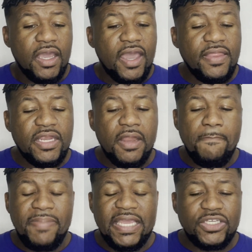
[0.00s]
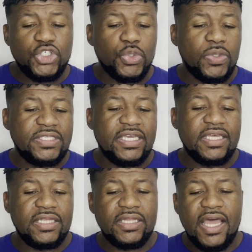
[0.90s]
And then the base, you're going to
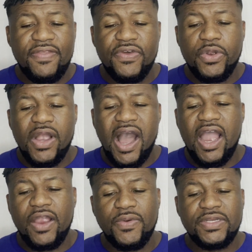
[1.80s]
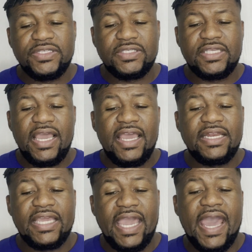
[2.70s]
get leather, iris,
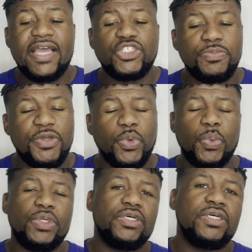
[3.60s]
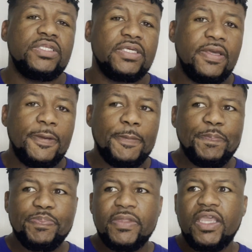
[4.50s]
and cashmere wood.
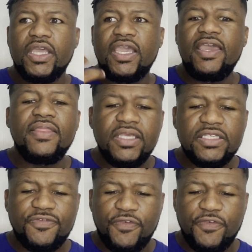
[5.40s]
In this